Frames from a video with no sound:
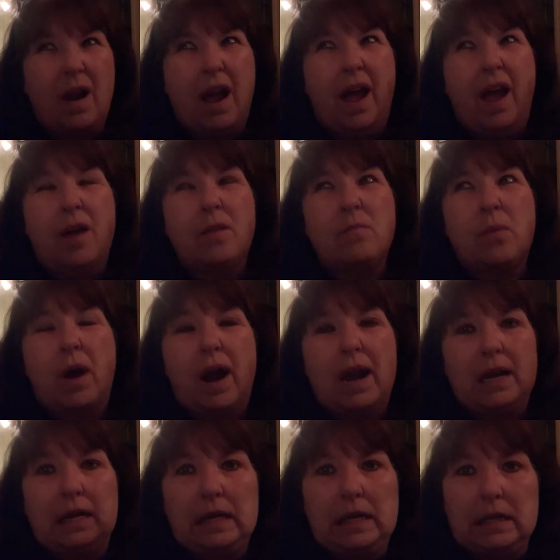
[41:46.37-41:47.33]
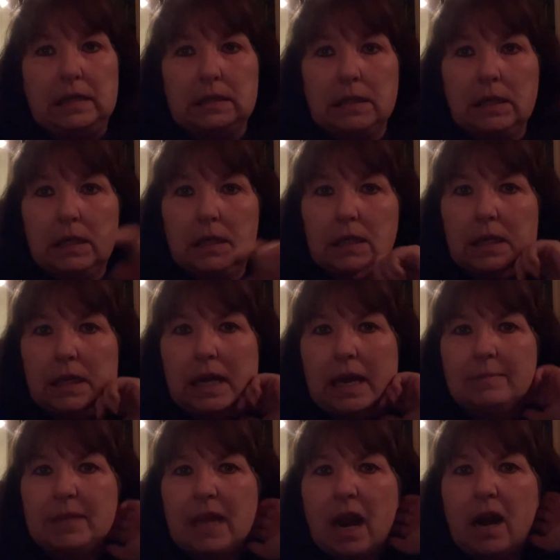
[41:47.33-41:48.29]
I hope and pray it is.
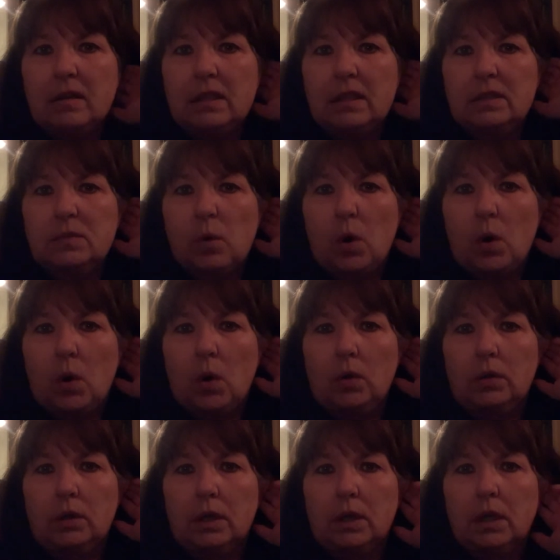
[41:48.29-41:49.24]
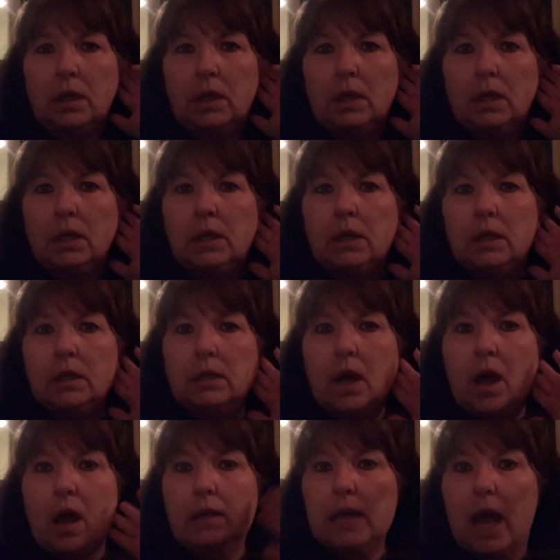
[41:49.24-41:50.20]
I'm tired of this world.
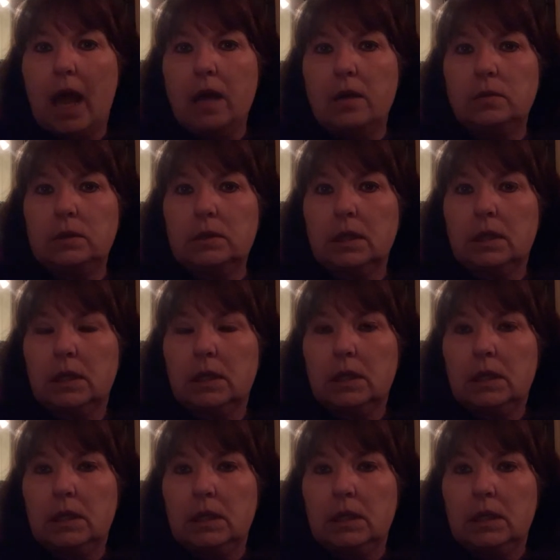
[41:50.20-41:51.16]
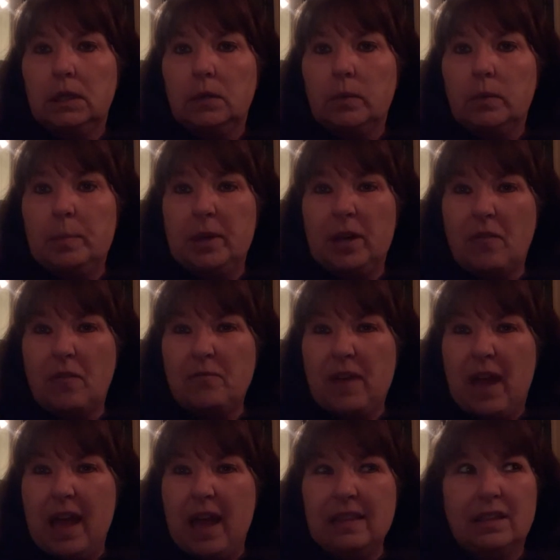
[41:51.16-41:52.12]
God knows. We put our
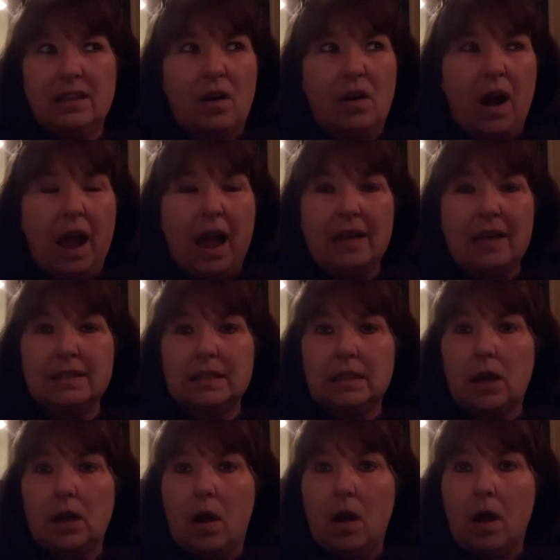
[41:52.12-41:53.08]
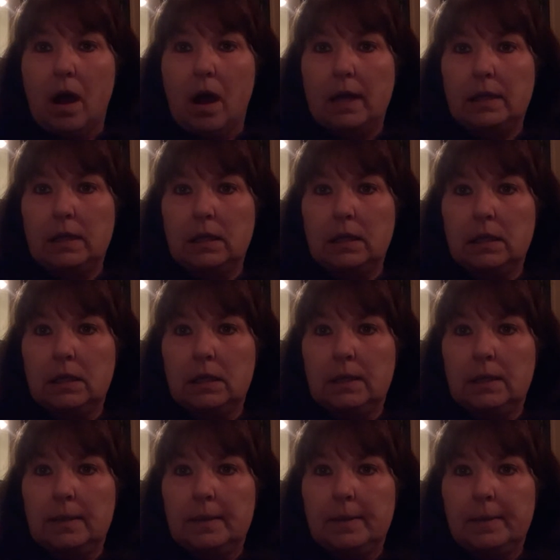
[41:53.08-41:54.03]
faith and our eyes in God.
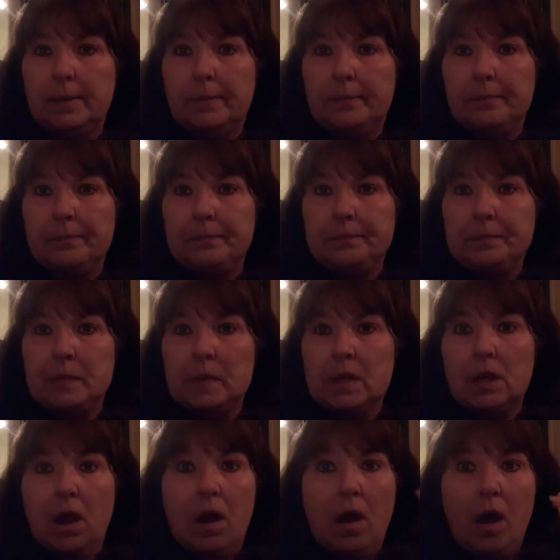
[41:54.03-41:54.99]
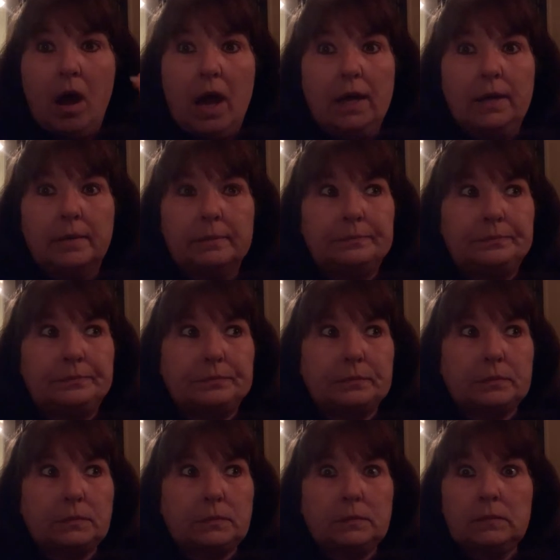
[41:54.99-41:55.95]
God
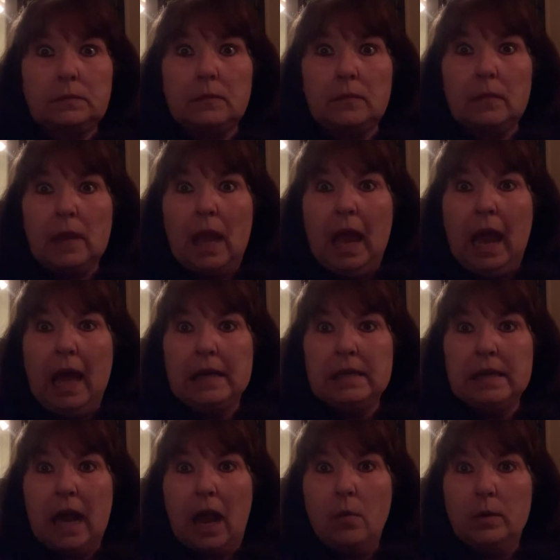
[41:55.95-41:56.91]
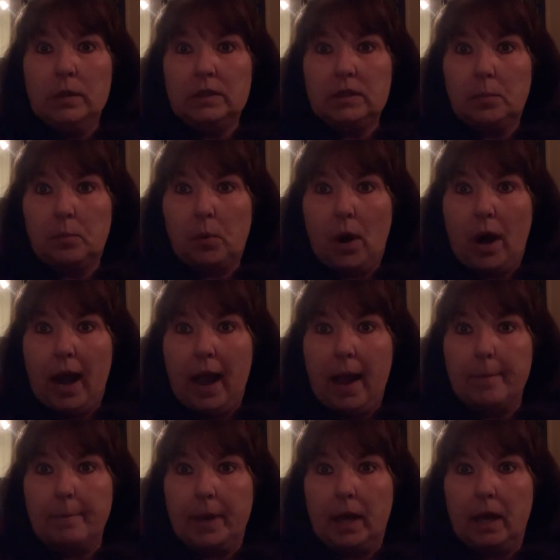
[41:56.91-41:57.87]
had Noah to
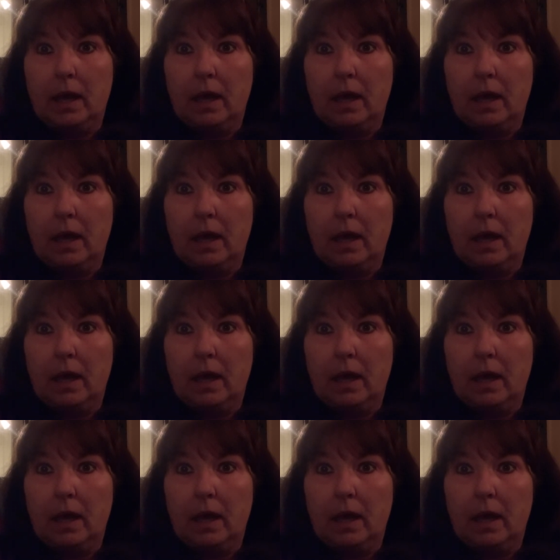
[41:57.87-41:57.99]
prep.